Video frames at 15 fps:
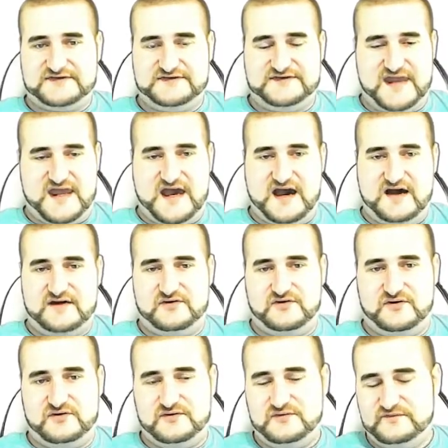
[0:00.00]
down
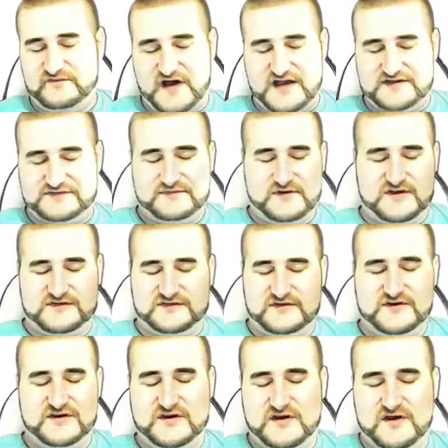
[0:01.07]
or vice versa.
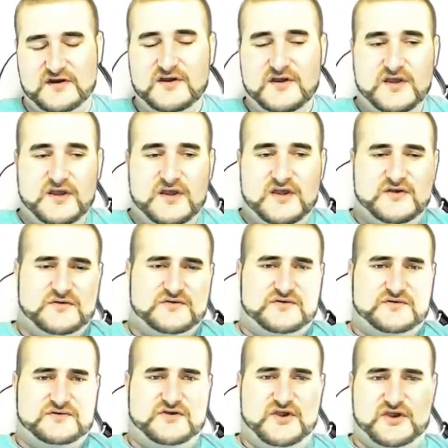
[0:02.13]
You
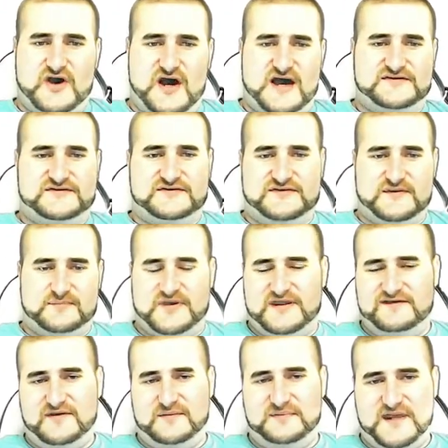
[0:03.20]
guys, the
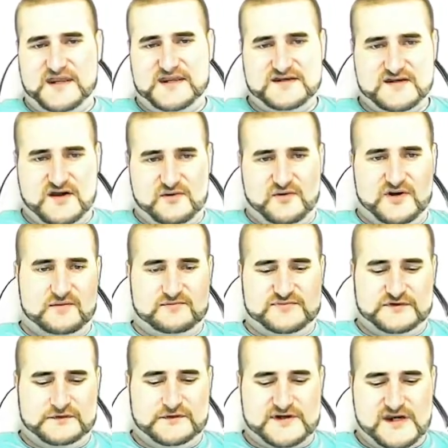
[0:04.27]
PvP, know what I'm
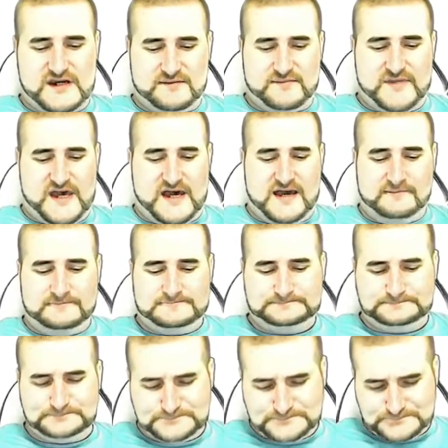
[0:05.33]
talking about.
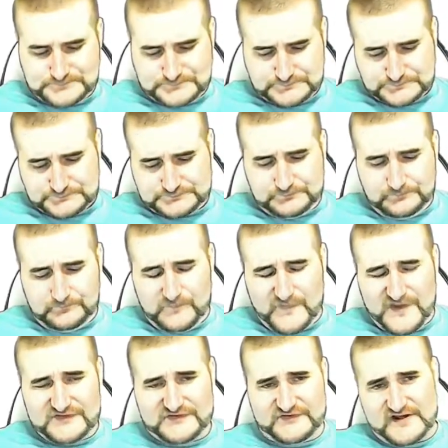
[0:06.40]

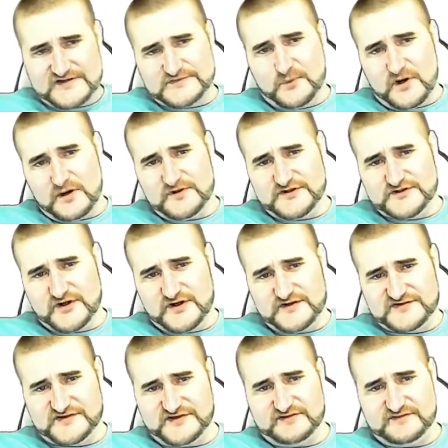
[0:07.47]
So that's why we
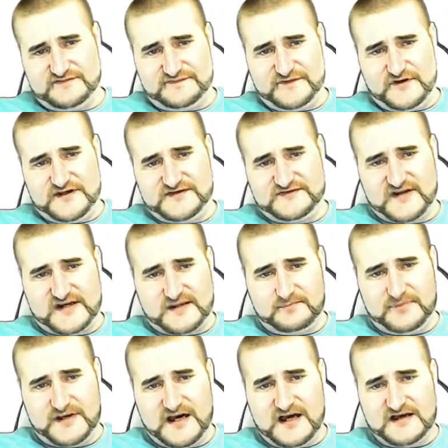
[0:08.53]
chose to do 30-second
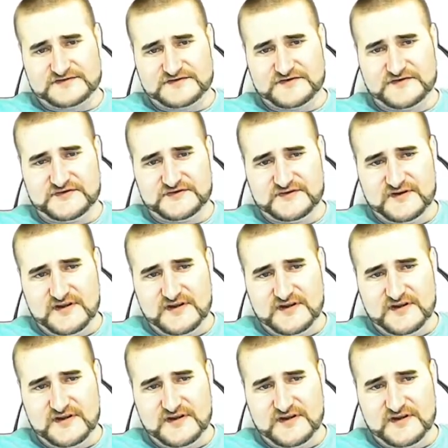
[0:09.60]
passes,